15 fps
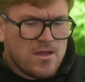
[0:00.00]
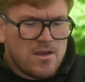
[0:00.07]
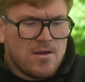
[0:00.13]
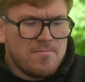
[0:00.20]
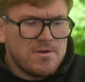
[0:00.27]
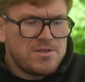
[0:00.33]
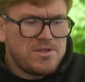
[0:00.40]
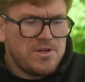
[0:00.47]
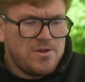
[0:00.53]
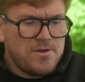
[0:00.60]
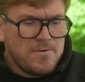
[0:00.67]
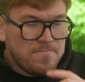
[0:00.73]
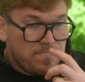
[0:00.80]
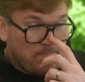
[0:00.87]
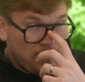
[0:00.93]
Number
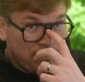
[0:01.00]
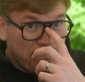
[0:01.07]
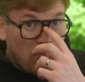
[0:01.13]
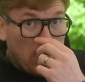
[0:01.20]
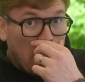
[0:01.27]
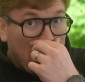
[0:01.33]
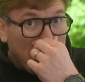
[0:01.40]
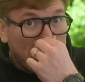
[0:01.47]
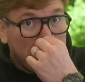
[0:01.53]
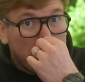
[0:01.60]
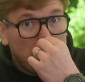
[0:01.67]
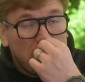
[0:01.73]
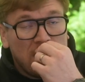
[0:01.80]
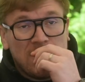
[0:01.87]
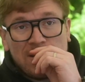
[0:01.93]
two
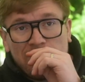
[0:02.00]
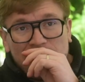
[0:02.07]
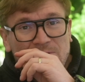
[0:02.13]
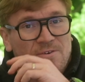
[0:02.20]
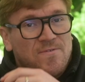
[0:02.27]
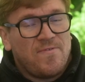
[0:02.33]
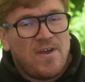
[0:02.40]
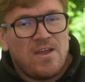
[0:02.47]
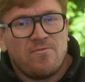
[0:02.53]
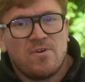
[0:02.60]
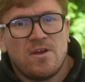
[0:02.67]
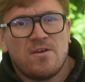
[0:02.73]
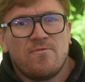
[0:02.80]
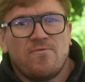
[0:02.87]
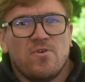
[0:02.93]
is a real
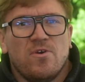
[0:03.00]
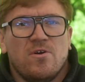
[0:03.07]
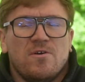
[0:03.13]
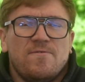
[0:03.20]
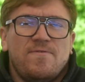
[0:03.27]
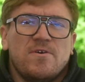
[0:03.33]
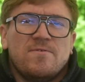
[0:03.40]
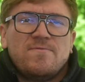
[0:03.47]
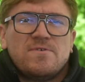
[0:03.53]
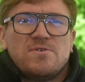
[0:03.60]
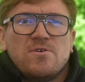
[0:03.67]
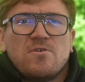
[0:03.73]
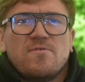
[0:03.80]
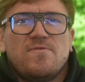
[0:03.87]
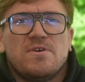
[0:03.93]
favorite for a lot of film
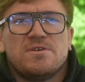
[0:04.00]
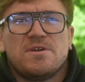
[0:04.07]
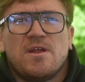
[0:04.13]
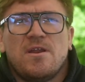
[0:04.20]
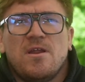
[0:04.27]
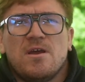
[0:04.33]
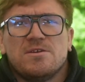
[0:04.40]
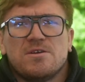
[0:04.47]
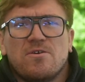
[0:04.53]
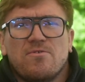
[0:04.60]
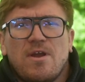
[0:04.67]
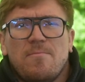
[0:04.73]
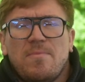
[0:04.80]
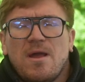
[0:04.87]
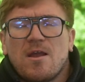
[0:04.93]
photographers, and I know it's a
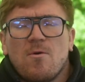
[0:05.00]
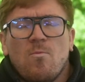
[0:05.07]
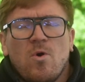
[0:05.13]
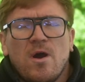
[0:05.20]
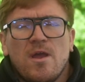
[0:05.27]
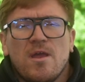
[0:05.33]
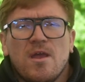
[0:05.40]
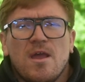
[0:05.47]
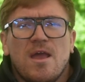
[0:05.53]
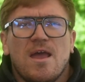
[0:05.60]
great black and white.